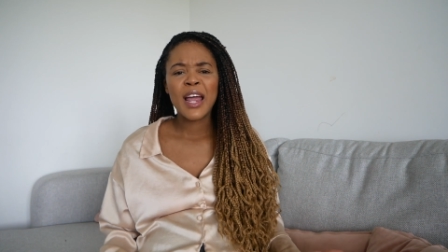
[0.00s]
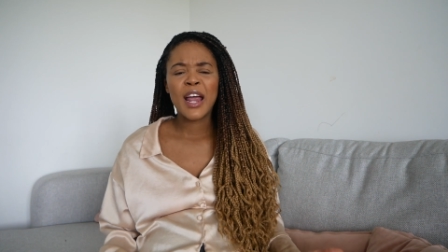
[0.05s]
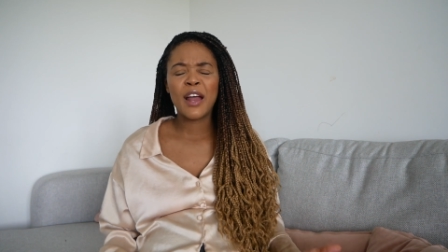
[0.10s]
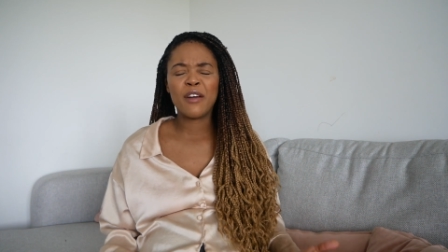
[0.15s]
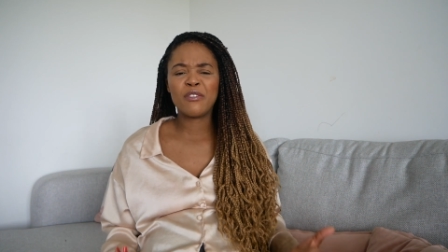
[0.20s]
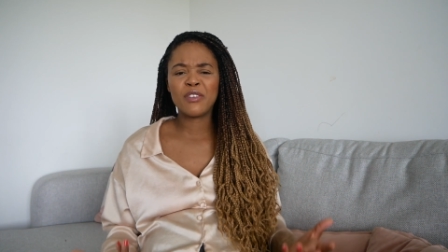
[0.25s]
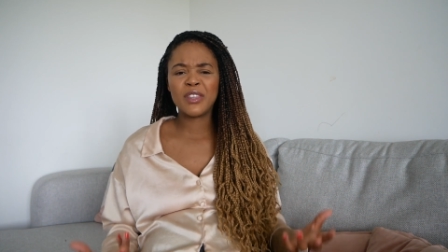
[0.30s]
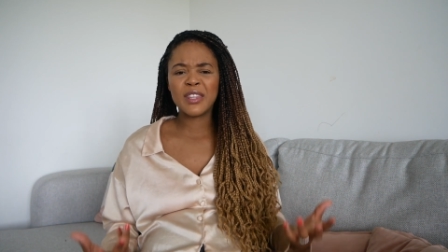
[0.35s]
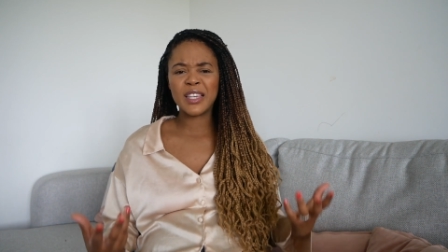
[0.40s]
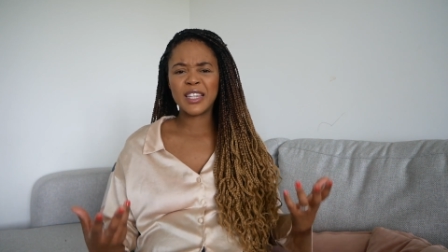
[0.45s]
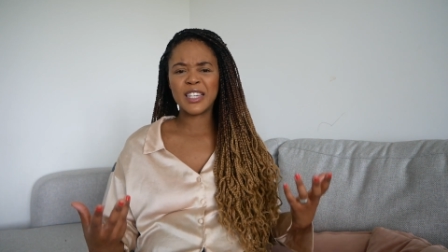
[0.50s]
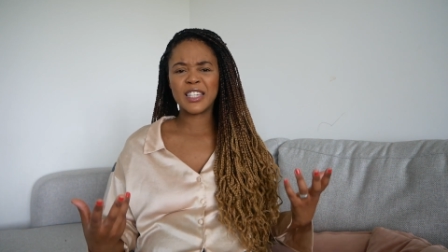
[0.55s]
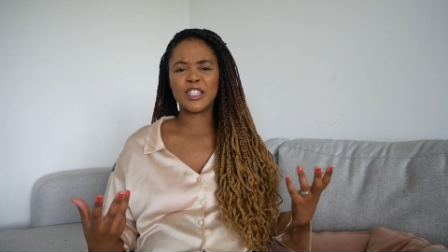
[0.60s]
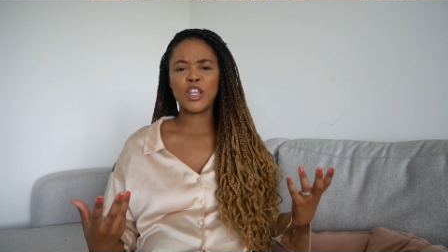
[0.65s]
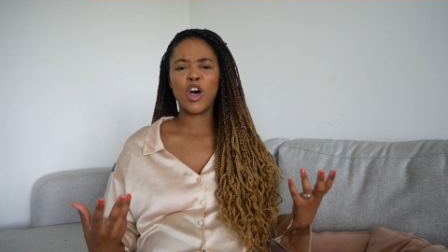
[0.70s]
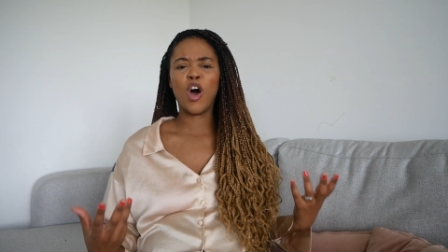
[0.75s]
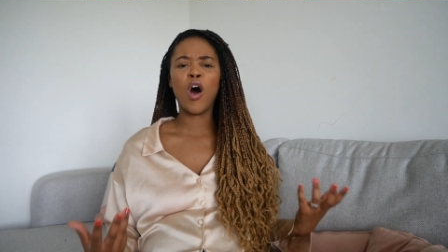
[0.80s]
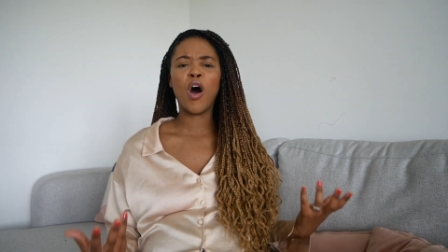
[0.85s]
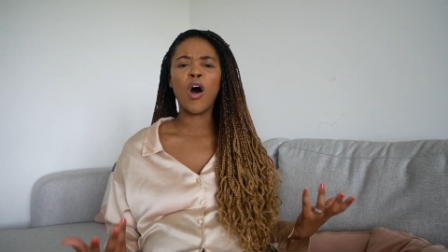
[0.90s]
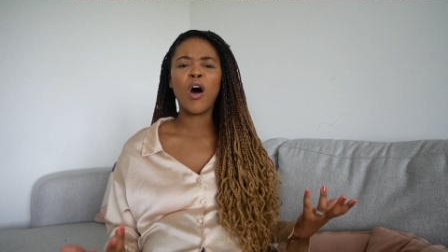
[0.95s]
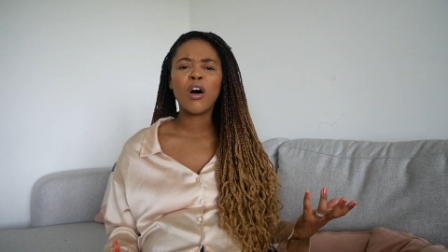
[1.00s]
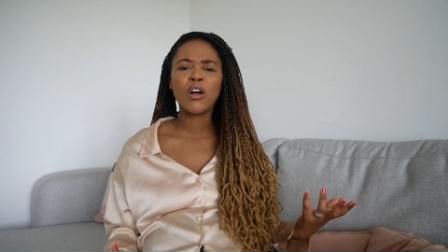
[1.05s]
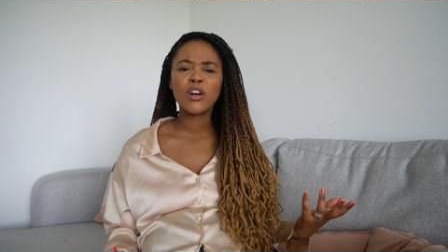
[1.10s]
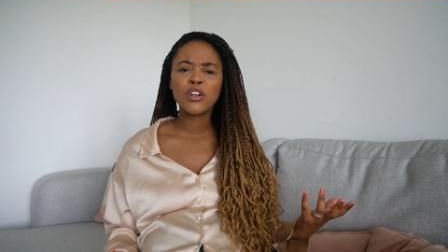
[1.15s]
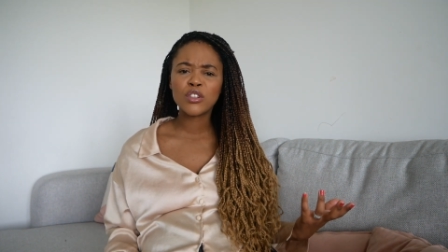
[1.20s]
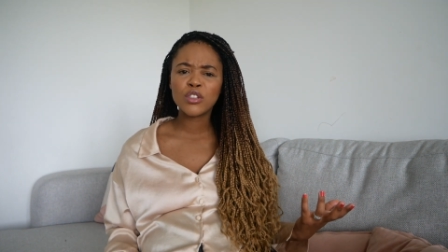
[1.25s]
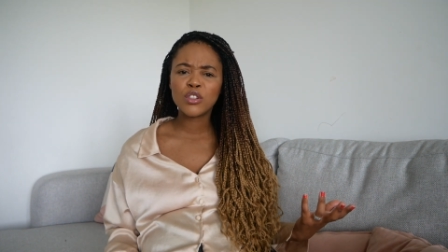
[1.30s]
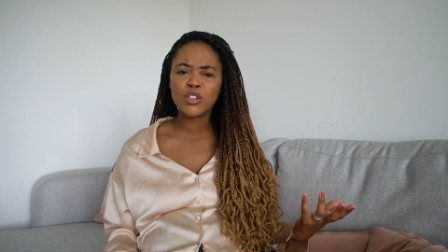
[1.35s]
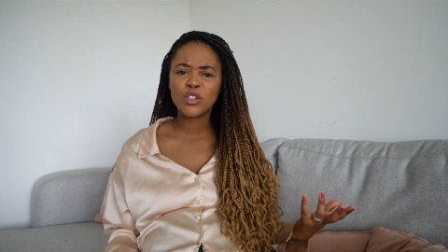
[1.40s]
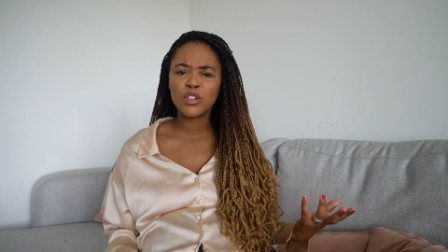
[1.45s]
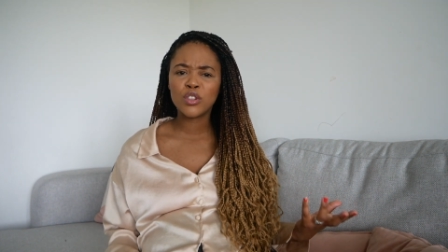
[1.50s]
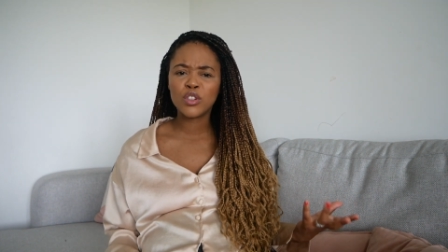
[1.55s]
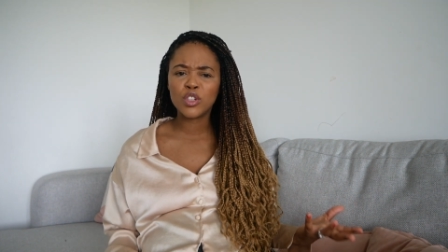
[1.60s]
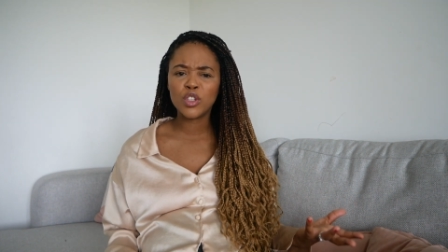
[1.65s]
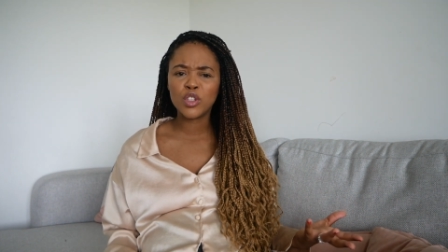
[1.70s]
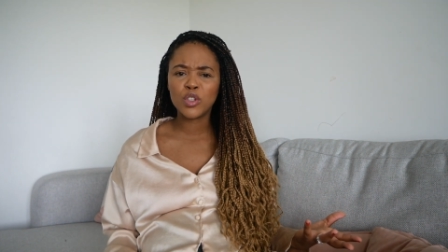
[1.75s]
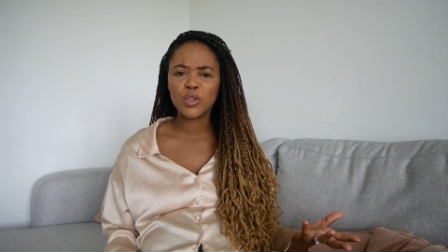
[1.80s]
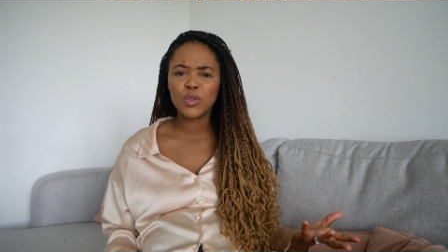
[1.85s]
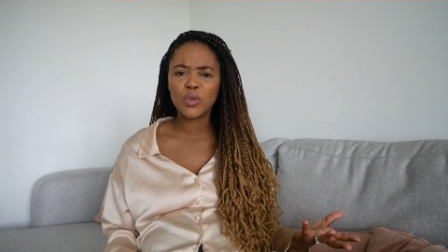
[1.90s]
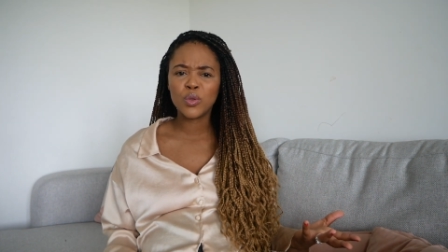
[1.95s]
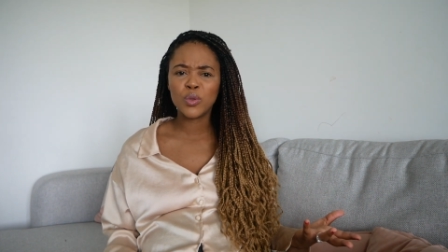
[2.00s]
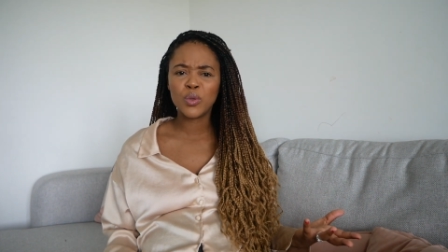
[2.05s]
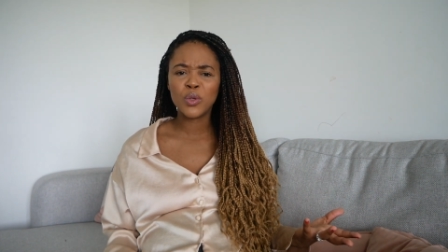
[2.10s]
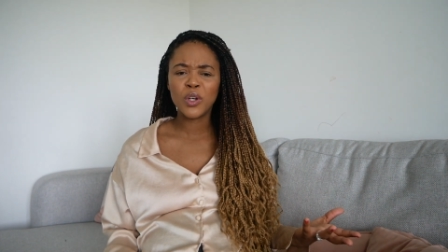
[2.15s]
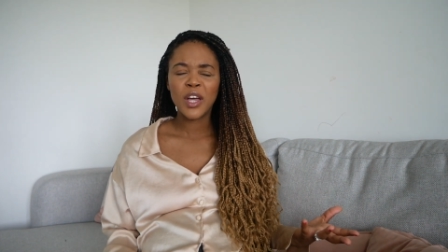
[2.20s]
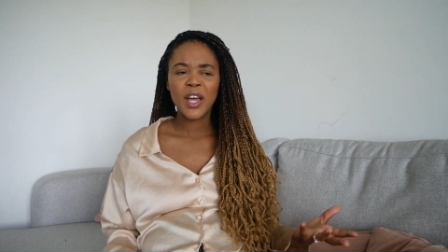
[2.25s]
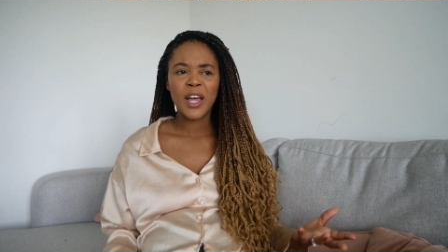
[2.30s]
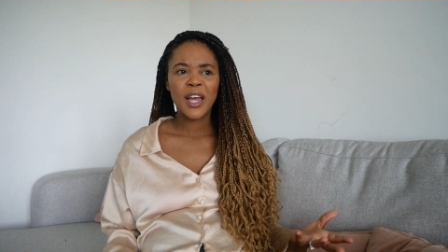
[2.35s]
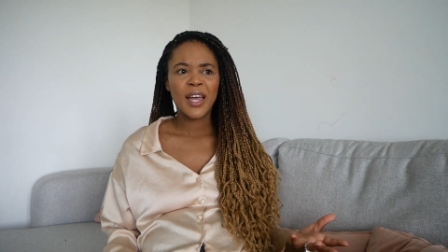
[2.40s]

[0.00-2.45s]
Everything is hard to do.